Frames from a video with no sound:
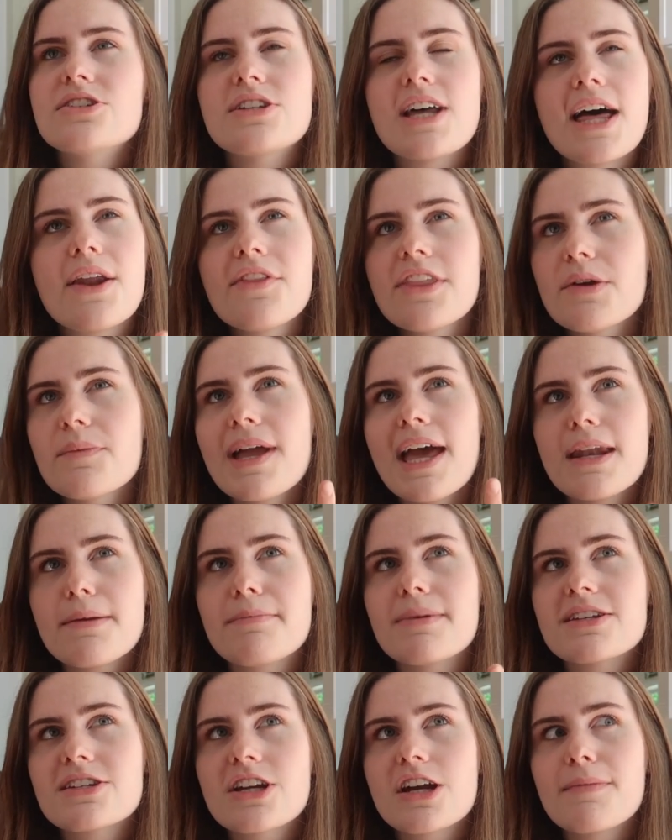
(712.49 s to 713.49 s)
I don't think we had a
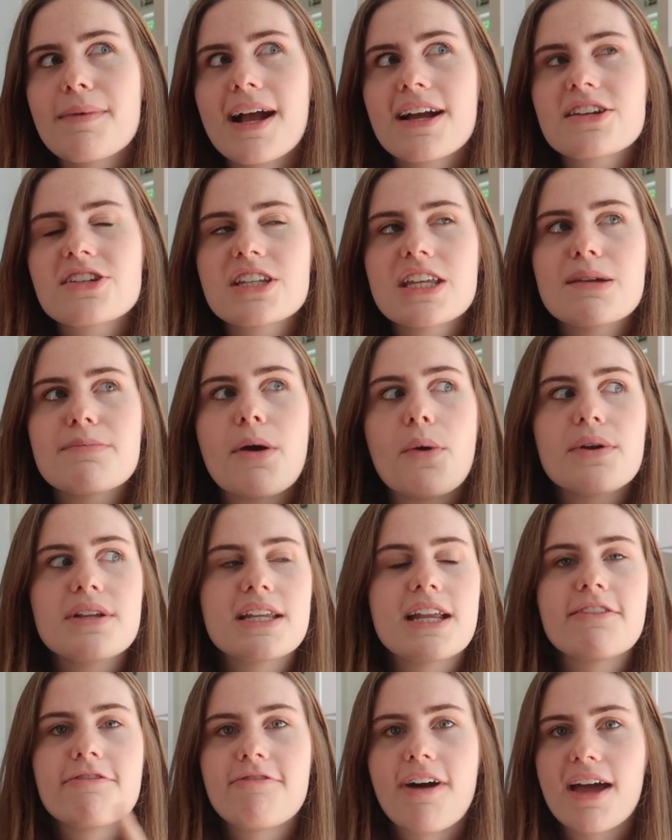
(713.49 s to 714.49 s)
midterm actually, but we
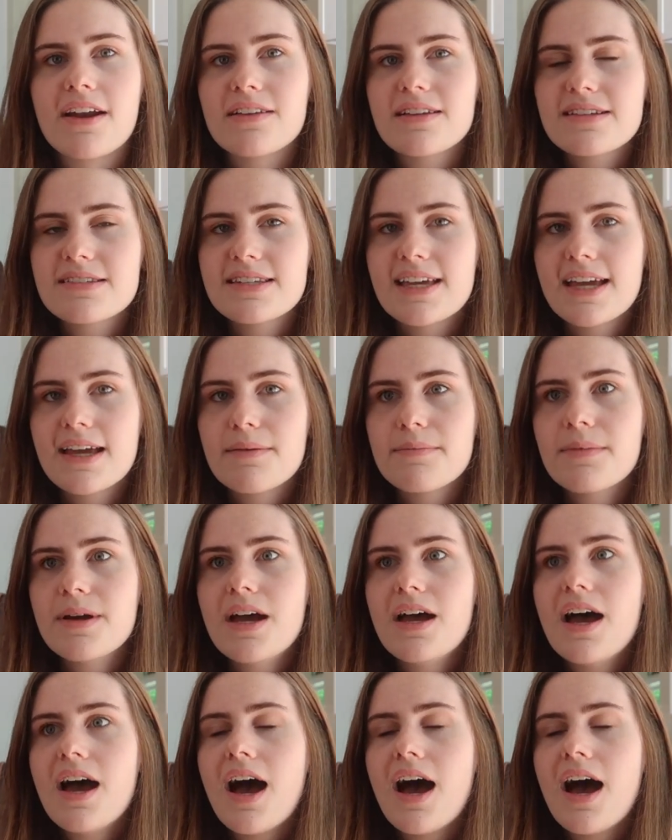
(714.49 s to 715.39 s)
did have final exam.